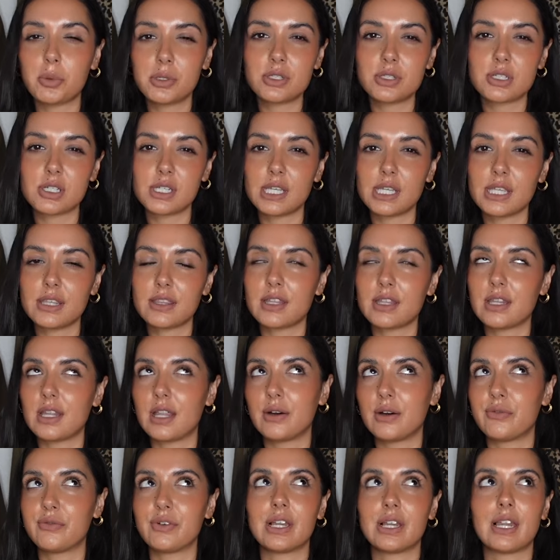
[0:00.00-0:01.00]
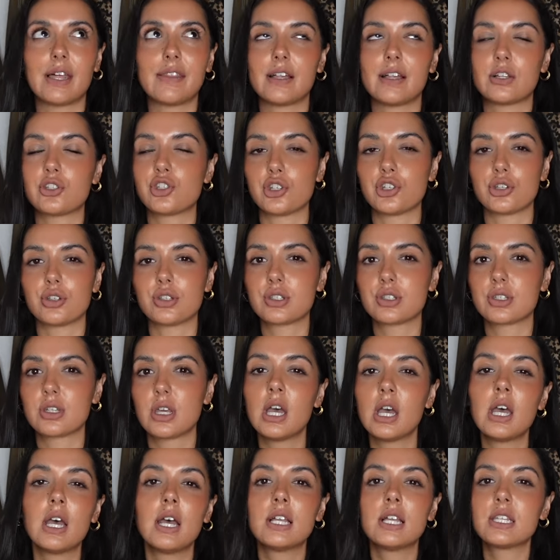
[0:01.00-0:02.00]
underneath, and then I feel like that just
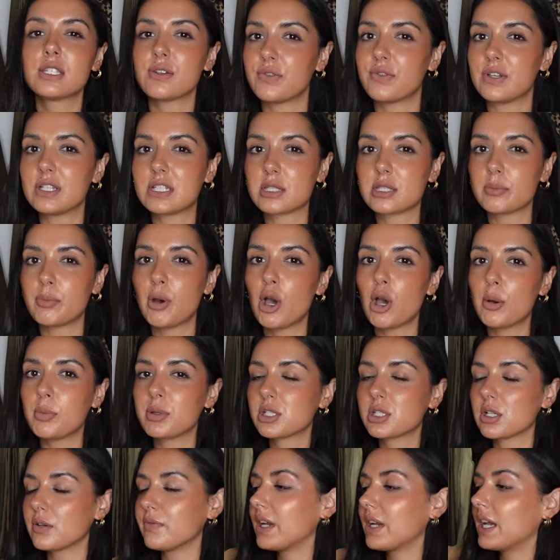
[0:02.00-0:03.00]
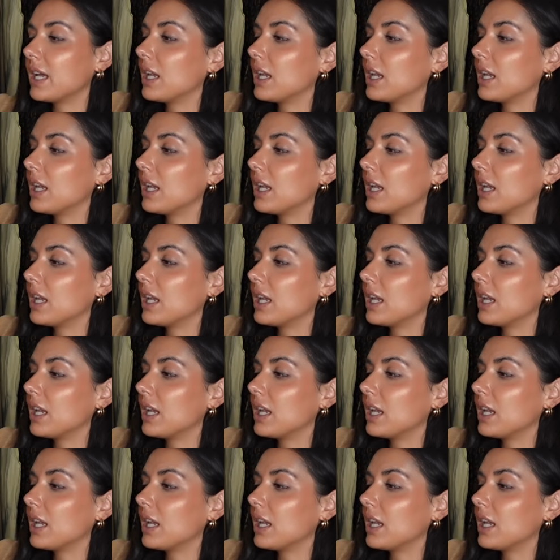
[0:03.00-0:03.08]
defeats the purpose of it.